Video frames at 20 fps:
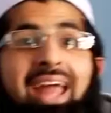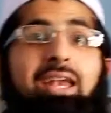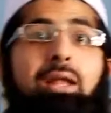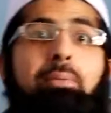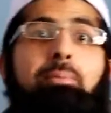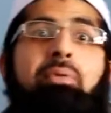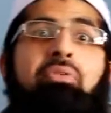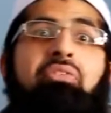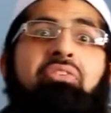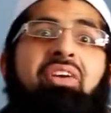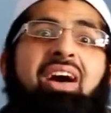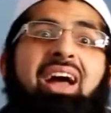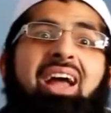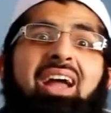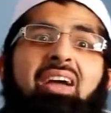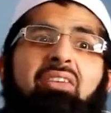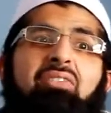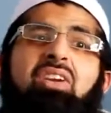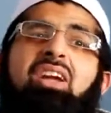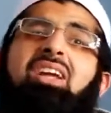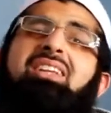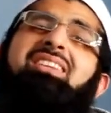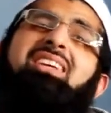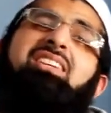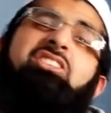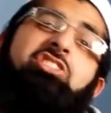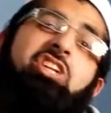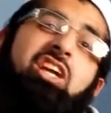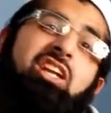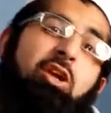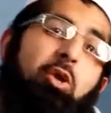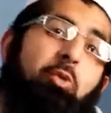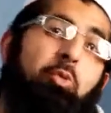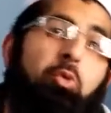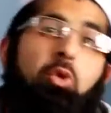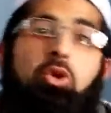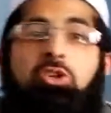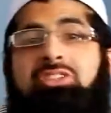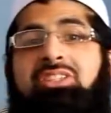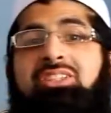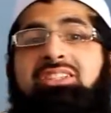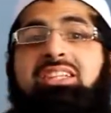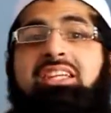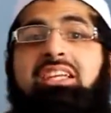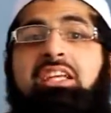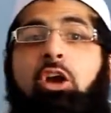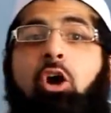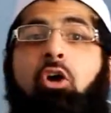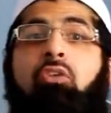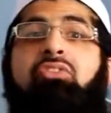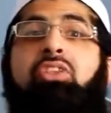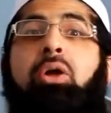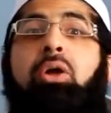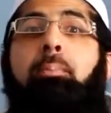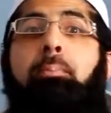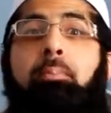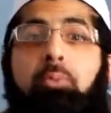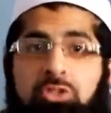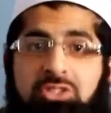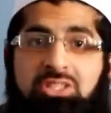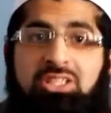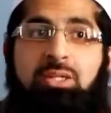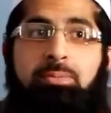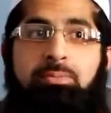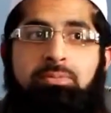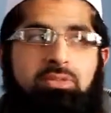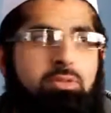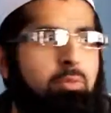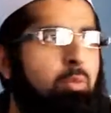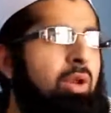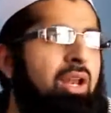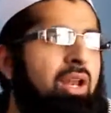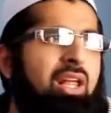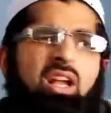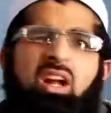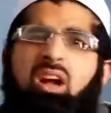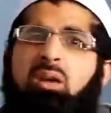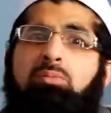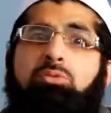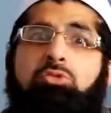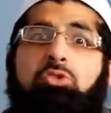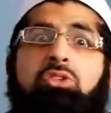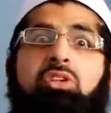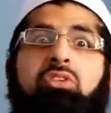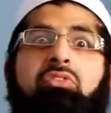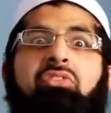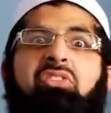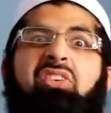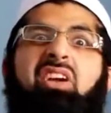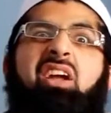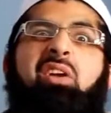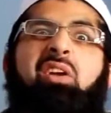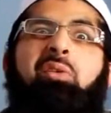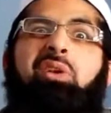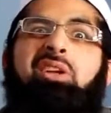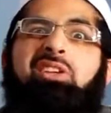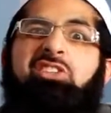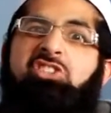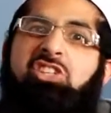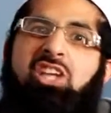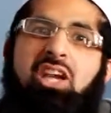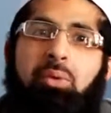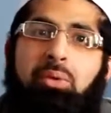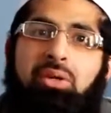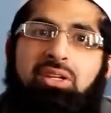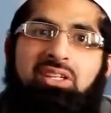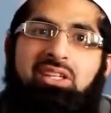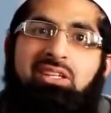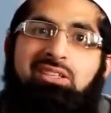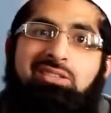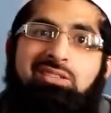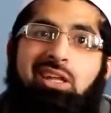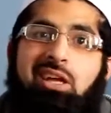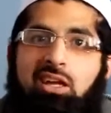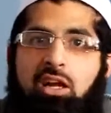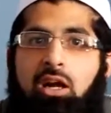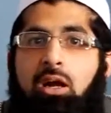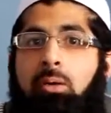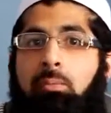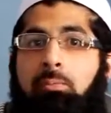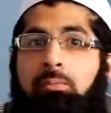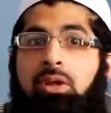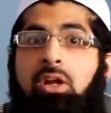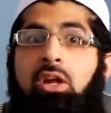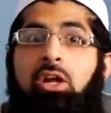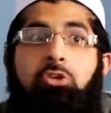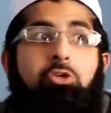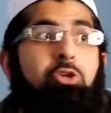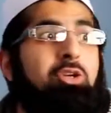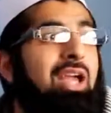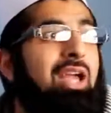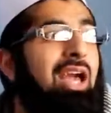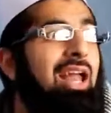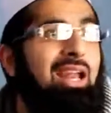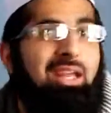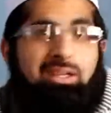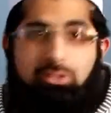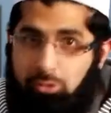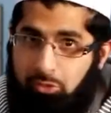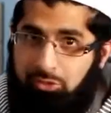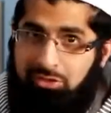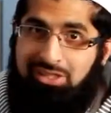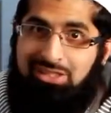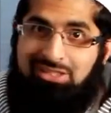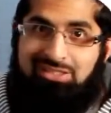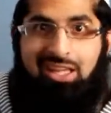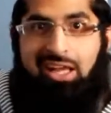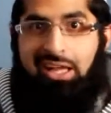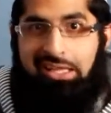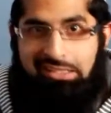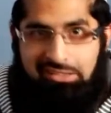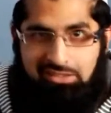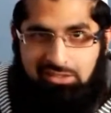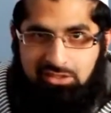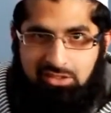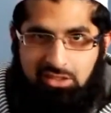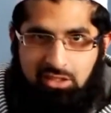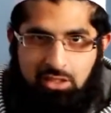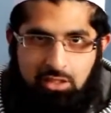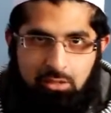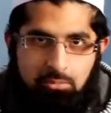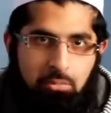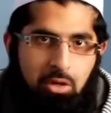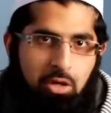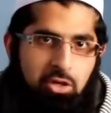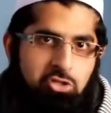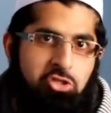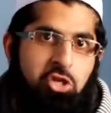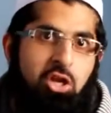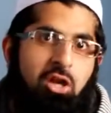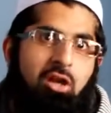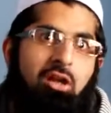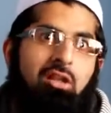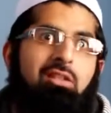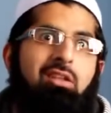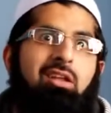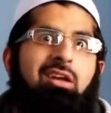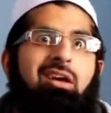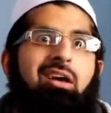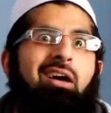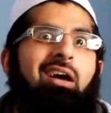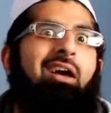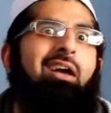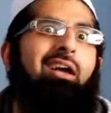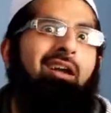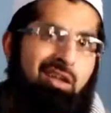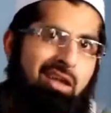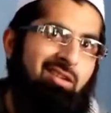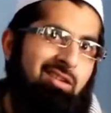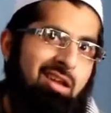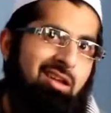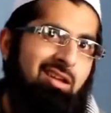And number five, the generosity of the Muslims when it comes to the various charities that come to collect on these nights. MashaAllah.